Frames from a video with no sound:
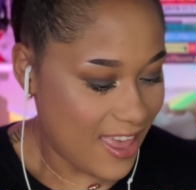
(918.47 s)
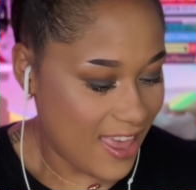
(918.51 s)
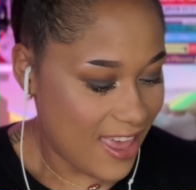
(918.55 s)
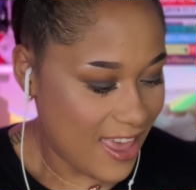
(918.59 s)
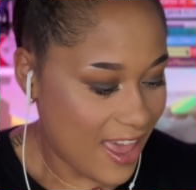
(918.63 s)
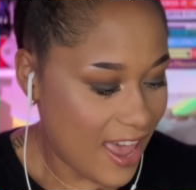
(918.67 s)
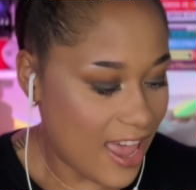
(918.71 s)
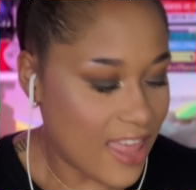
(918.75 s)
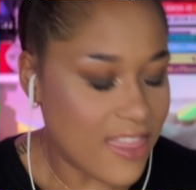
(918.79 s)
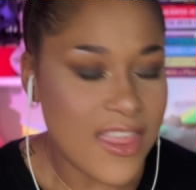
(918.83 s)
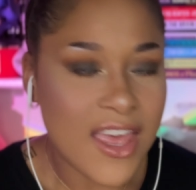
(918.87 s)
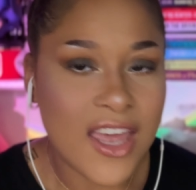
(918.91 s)

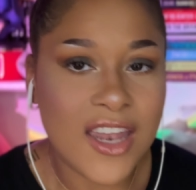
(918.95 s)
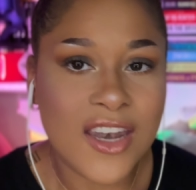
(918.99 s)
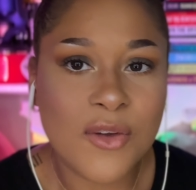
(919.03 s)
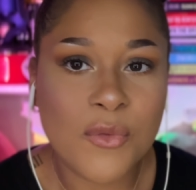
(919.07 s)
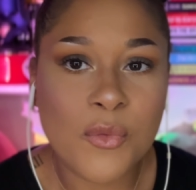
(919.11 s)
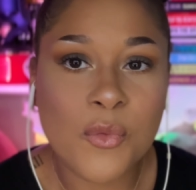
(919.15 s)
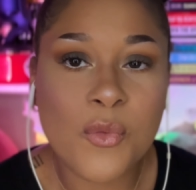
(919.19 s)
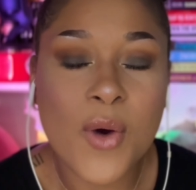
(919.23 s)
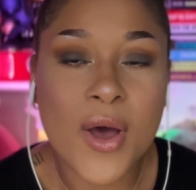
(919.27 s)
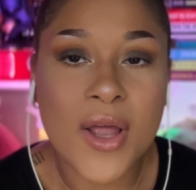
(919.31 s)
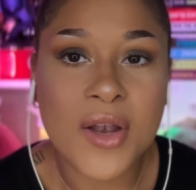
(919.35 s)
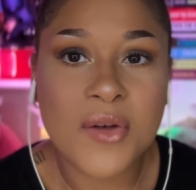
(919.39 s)
And then
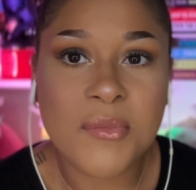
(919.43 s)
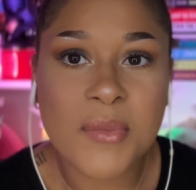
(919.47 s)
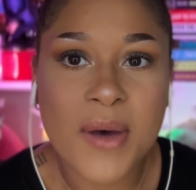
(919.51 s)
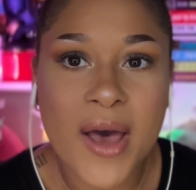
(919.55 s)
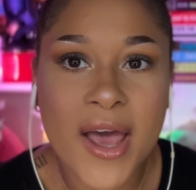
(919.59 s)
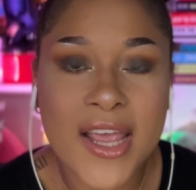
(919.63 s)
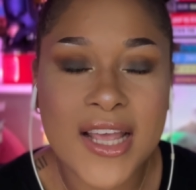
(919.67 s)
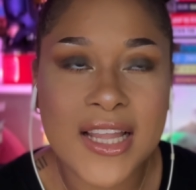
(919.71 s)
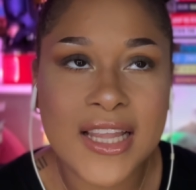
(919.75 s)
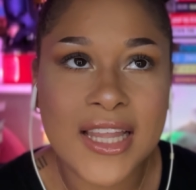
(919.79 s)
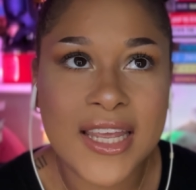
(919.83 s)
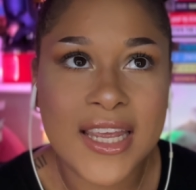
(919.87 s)
one
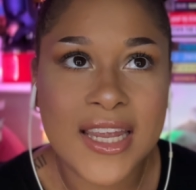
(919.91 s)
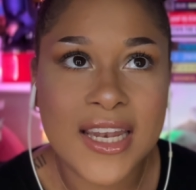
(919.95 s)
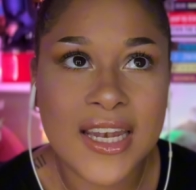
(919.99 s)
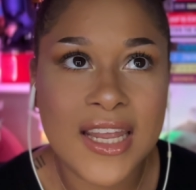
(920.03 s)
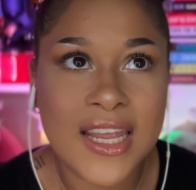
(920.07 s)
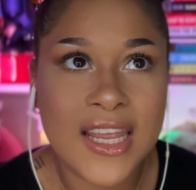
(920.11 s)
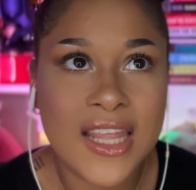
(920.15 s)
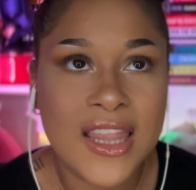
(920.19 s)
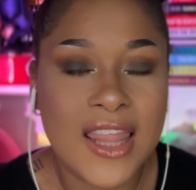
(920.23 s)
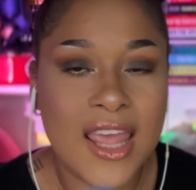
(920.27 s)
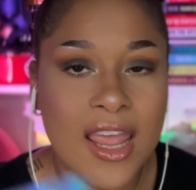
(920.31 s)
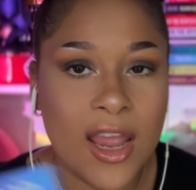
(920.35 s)
pilot
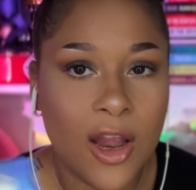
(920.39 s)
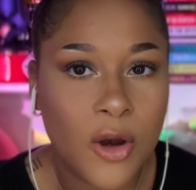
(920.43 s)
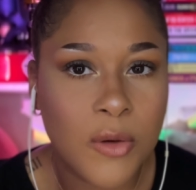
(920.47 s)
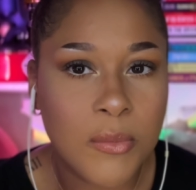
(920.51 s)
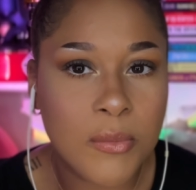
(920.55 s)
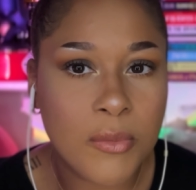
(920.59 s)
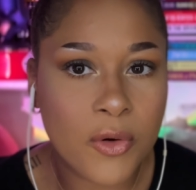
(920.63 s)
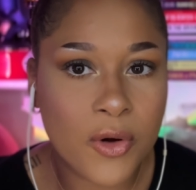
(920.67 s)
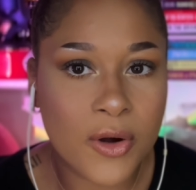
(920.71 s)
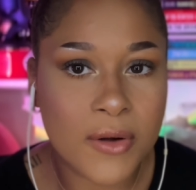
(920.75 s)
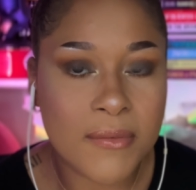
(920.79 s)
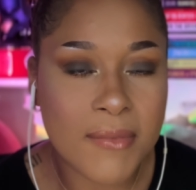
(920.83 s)
in the
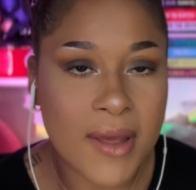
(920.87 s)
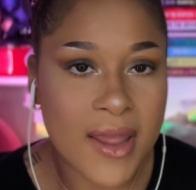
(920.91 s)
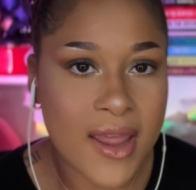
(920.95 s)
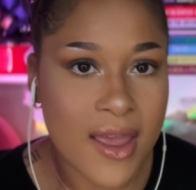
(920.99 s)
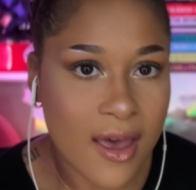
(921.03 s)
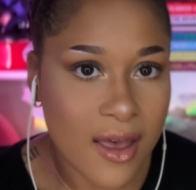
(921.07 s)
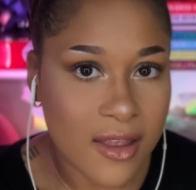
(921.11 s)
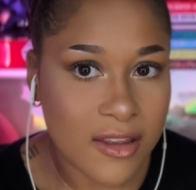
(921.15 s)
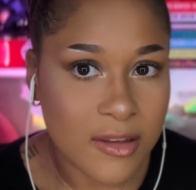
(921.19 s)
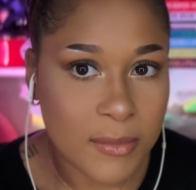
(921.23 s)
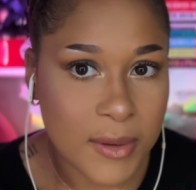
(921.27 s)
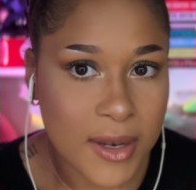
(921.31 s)
airport, my
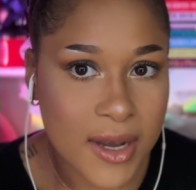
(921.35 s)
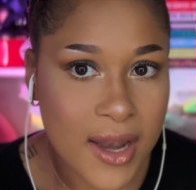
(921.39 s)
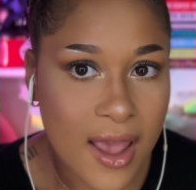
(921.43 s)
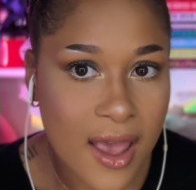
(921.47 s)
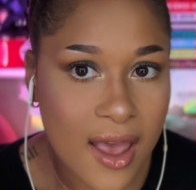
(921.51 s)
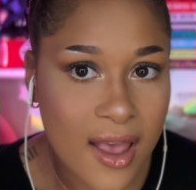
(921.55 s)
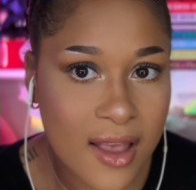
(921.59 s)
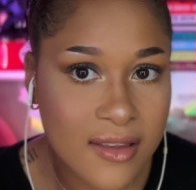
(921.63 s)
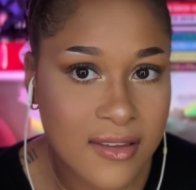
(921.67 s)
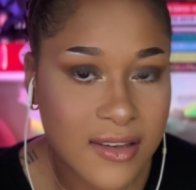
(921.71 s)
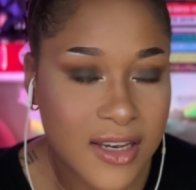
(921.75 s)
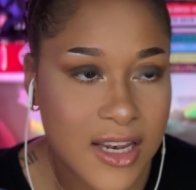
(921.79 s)
husband
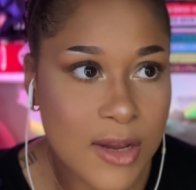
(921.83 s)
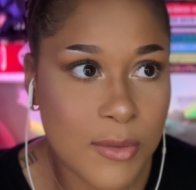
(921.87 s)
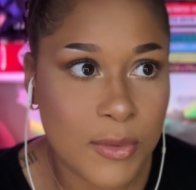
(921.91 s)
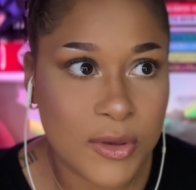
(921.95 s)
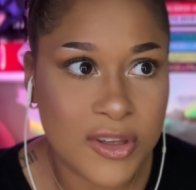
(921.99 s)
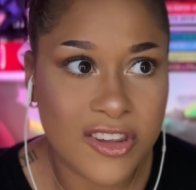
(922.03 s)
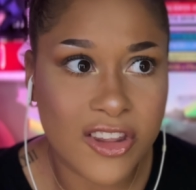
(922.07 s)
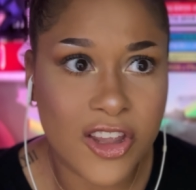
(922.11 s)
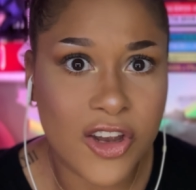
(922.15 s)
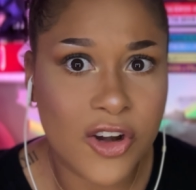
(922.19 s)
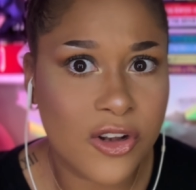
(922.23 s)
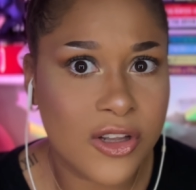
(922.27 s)
asked, he was
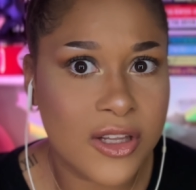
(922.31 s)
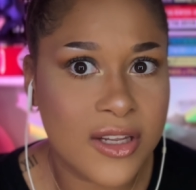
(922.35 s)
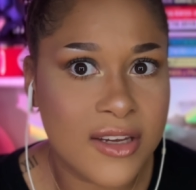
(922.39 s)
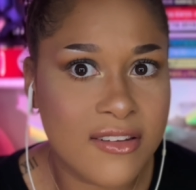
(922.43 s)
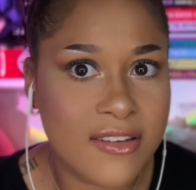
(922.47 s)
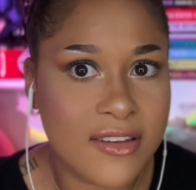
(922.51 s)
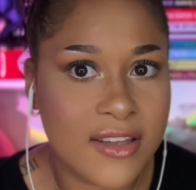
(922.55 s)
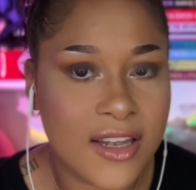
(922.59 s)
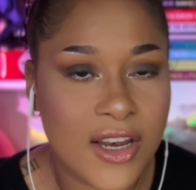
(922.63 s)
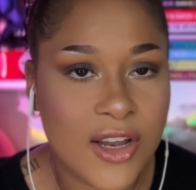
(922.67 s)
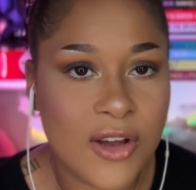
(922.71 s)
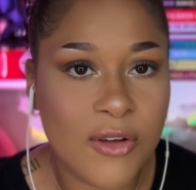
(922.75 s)
literally
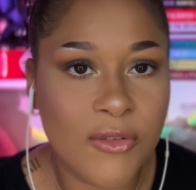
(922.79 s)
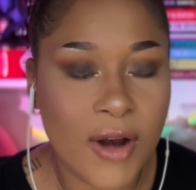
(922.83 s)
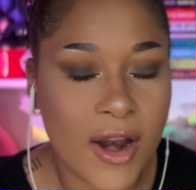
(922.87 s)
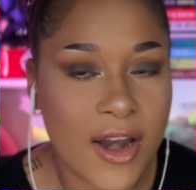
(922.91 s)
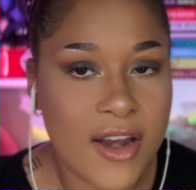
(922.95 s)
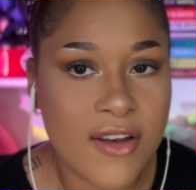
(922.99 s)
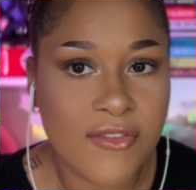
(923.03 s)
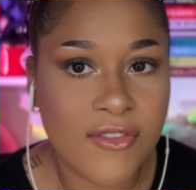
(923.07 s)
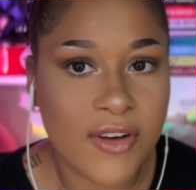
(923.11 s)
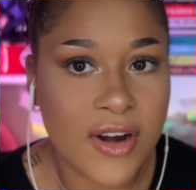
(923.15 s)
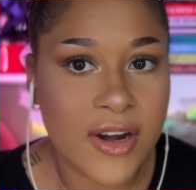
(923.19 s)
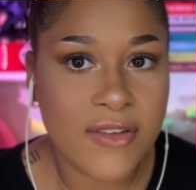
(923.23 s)
sitting right in
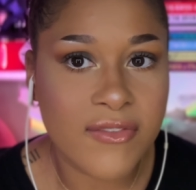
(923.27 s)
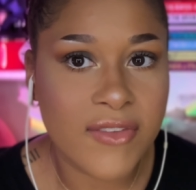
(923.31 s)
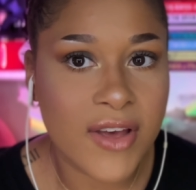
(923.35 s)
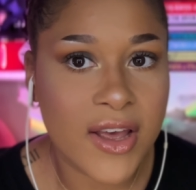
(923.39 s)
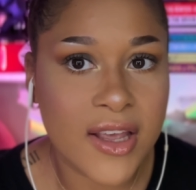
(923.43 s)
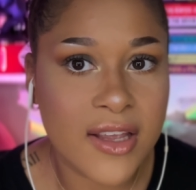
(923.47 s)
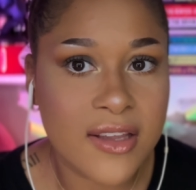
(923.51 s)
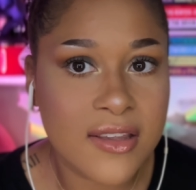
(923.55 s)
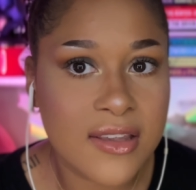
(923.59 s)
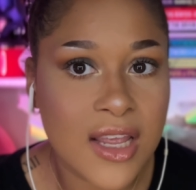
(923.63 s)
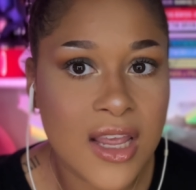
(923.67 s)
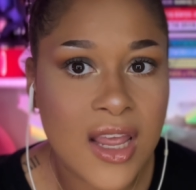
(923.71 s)
front of
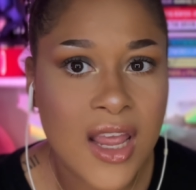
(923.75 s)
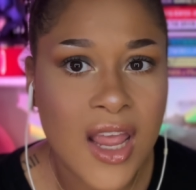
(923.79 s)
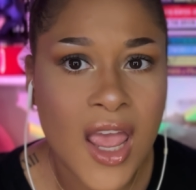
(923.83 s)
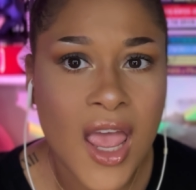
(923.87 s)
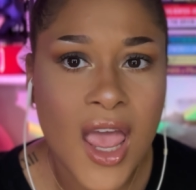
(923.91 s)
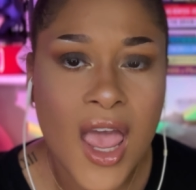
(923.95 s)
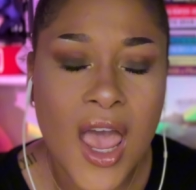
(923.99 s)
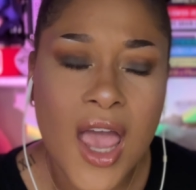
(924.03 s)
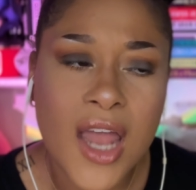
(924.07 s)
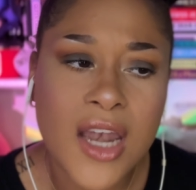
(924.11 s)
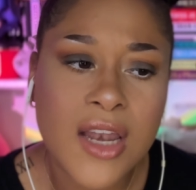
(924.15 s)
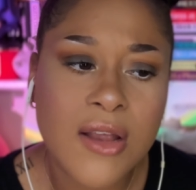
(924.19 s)
us,
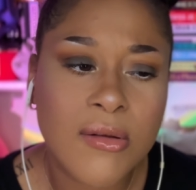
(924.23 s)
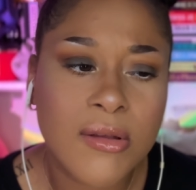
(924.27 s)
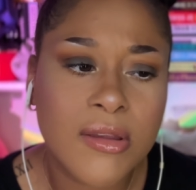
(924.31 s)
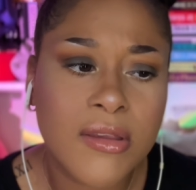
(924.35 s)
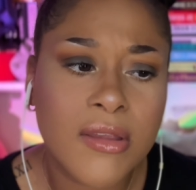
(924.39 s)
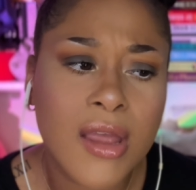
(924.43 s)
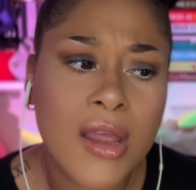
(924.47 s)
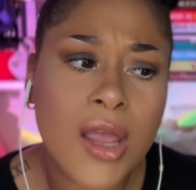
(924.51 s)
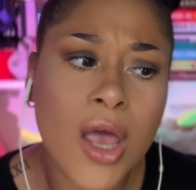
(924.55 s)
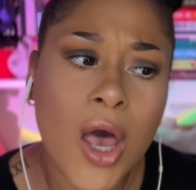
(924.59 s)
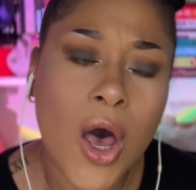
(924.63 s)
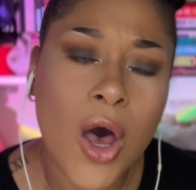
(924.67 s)
and he was
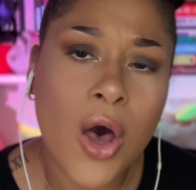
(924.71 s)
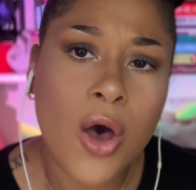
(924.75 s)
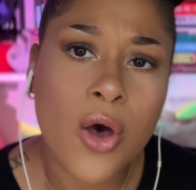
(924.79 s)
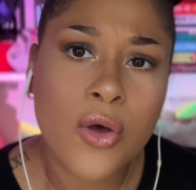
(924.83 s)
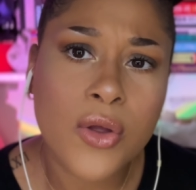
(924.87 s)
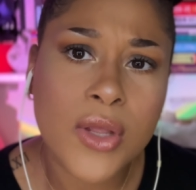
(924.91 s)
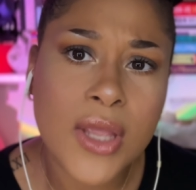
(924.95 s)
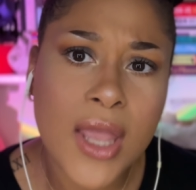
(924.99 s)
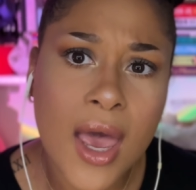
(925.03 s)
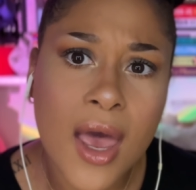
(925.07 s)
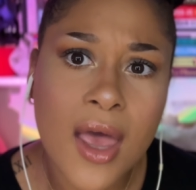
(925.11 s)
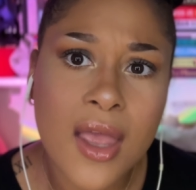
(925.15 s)
like, oh
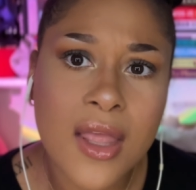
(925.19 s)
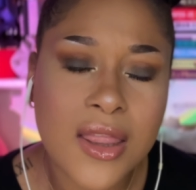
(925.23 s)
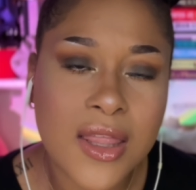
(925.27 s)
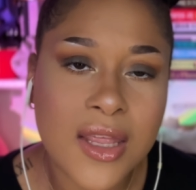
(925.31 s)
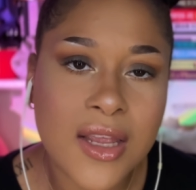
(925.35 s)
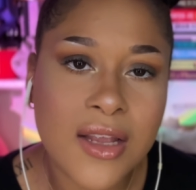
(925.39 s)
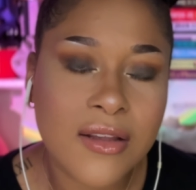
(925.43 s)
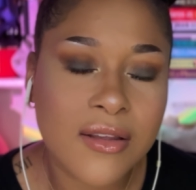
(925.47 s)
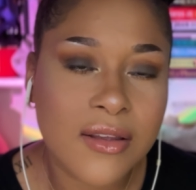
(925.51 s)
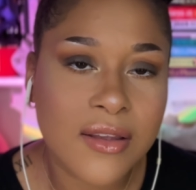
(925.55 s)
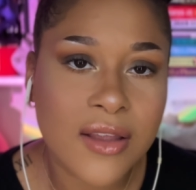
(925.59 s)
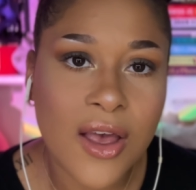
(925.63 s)
yeah, I
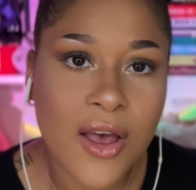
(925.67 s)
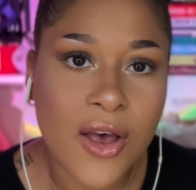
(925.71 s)
think so,